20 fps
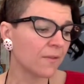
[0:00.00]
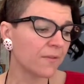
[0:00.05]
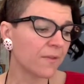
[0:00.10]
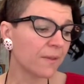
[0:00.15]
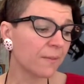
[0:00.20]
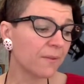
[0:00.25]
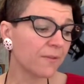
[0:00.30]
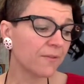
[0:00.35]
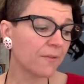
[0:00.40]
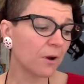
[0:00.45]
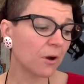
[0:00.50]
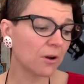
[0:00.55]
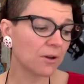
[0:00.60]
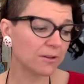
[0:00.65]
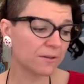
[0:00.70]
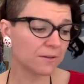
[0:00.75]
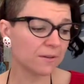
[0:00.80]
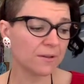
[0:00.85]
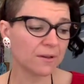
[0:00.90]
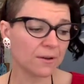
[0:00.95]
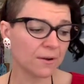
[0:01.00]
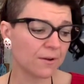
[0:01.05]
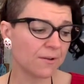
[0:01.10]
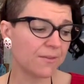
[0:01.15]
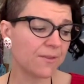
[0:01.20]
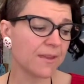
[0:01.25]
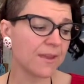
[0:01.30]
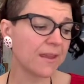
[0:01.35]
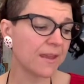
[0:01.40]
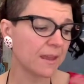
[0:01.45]
Then we've got,
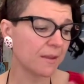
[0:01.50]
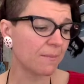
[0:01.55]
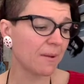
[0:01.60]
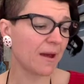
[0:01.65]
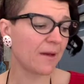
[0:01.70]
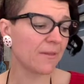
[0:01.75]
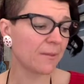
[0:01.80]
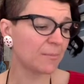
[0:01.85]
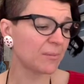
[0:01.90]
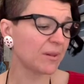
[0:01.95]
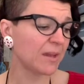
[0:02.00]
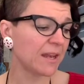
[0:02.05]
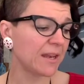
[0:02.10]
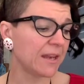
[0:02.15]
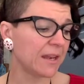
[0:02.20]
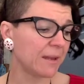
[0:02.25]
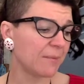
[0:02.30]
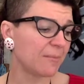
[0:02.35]
thinking about the planning,